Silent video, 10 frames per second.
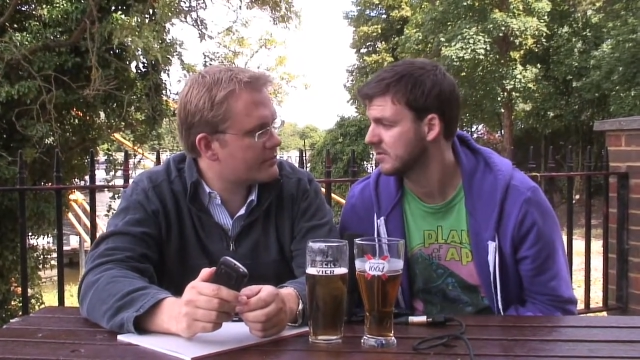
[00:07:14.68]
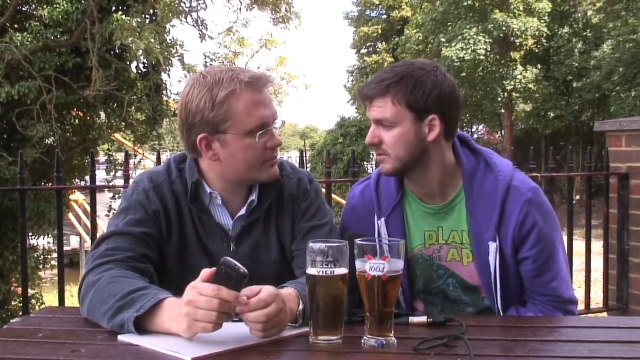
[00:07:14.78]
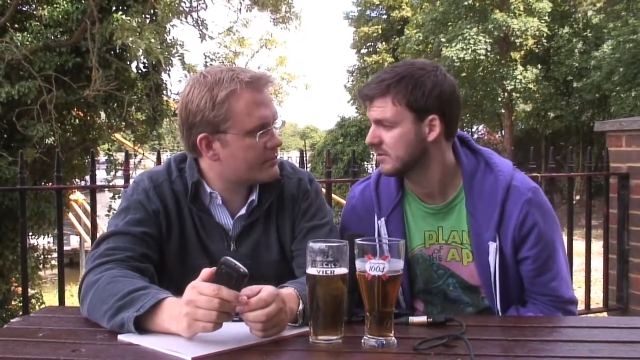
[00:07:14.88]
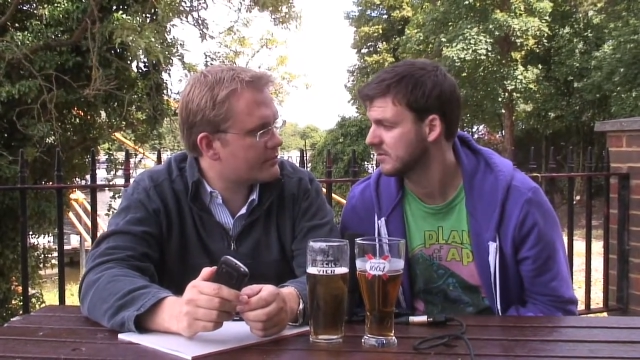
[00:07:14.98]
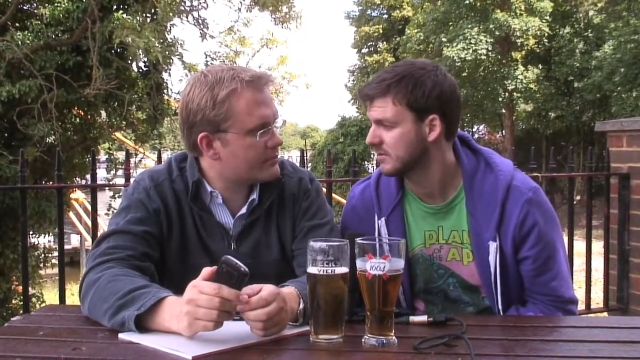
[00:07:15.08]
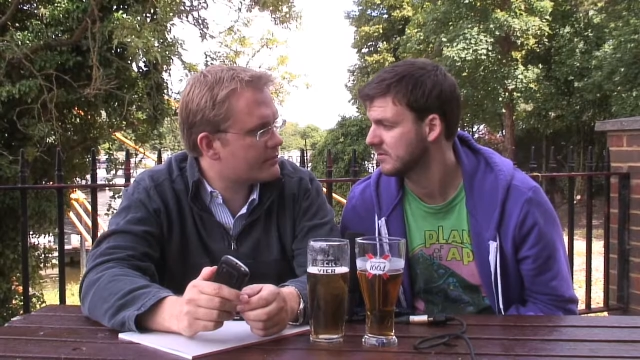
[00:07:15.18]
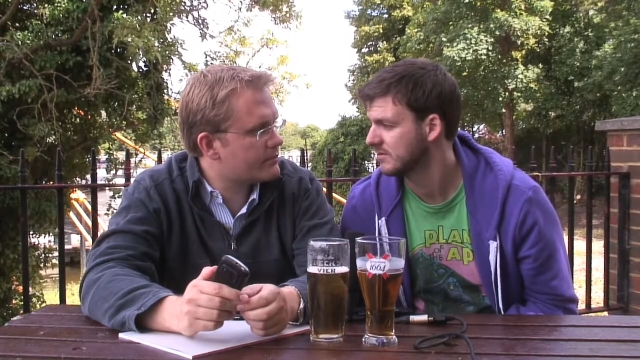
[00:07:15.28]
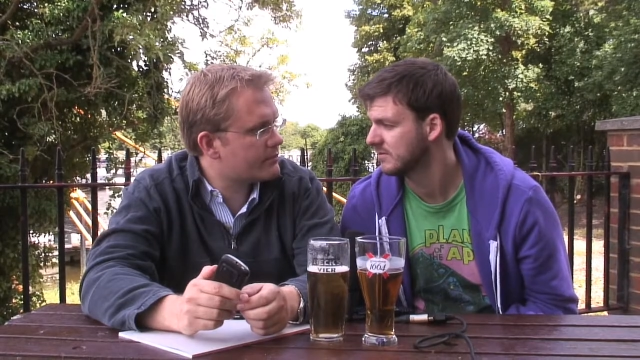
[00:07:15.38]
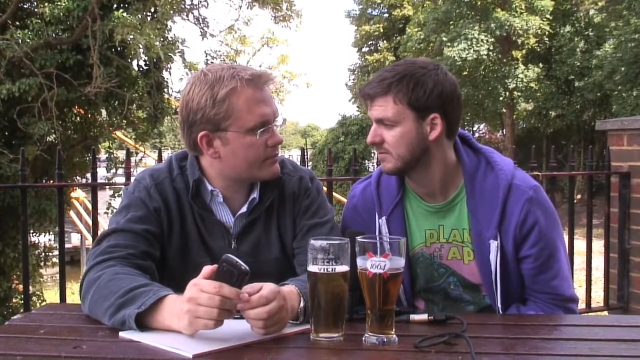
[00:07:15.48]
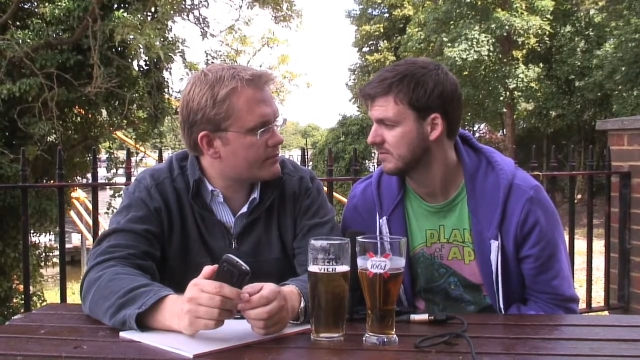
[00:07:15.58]

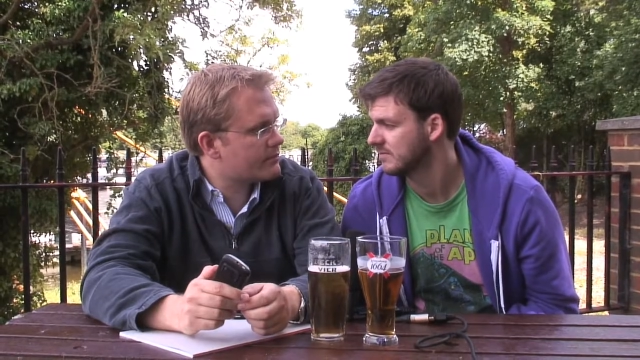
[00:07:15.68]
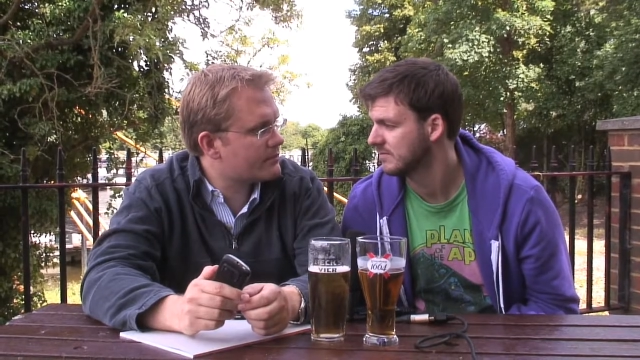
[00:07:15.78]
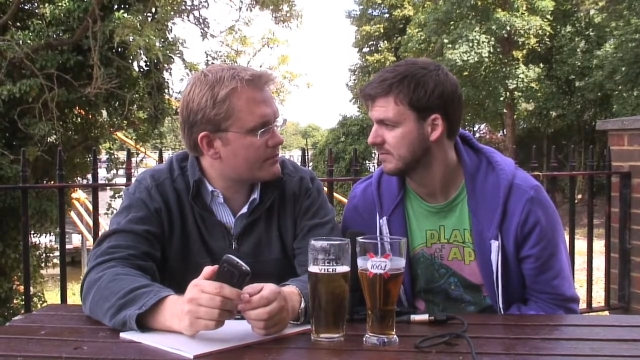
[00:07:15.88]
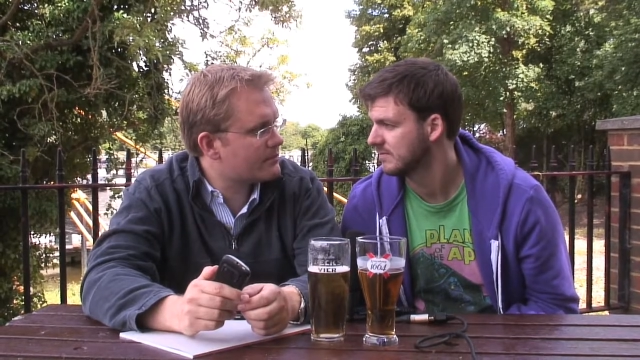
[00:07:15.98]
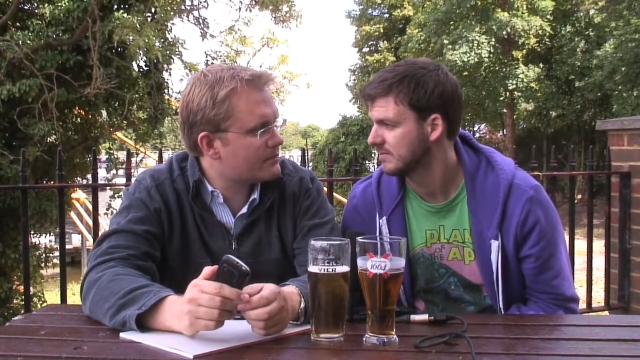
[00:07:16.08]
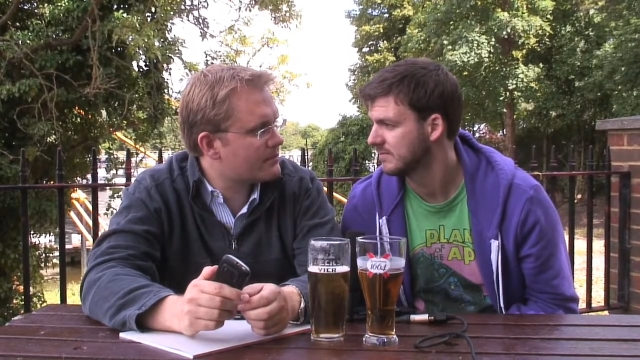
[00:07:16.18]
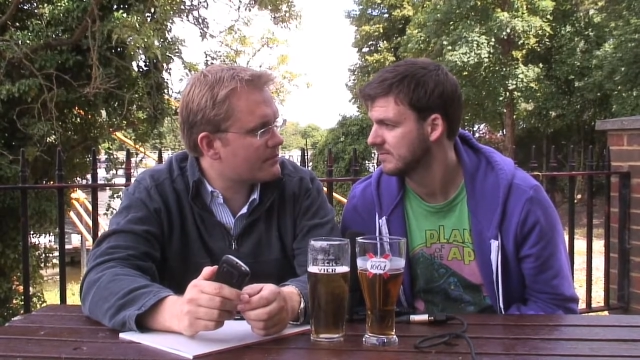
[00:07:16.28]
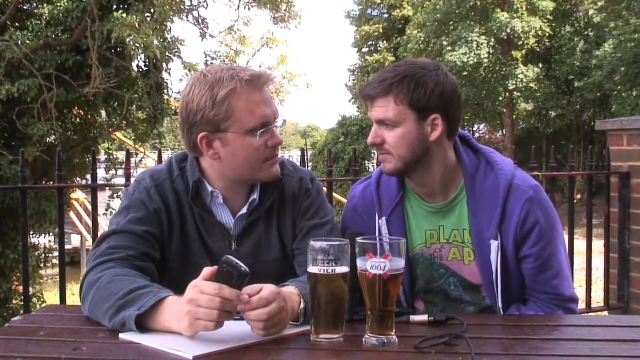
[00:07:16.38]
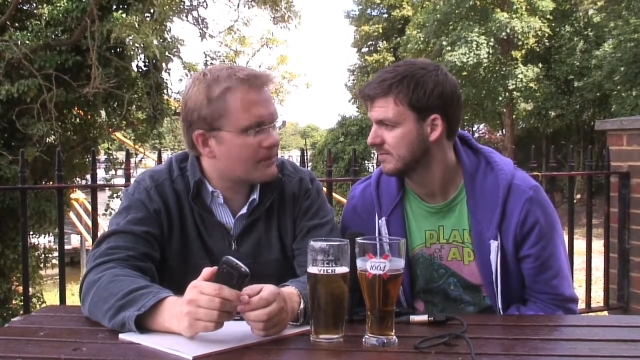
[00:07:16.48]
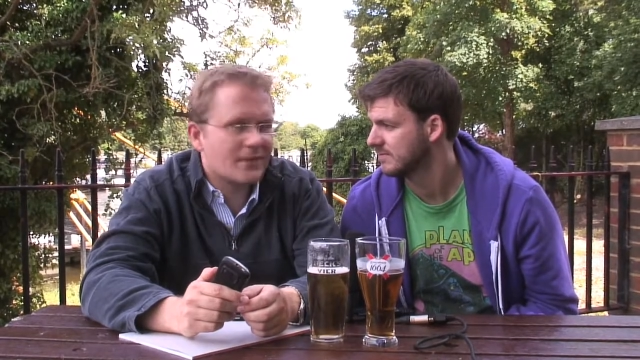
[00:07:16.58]
Nobody speaks.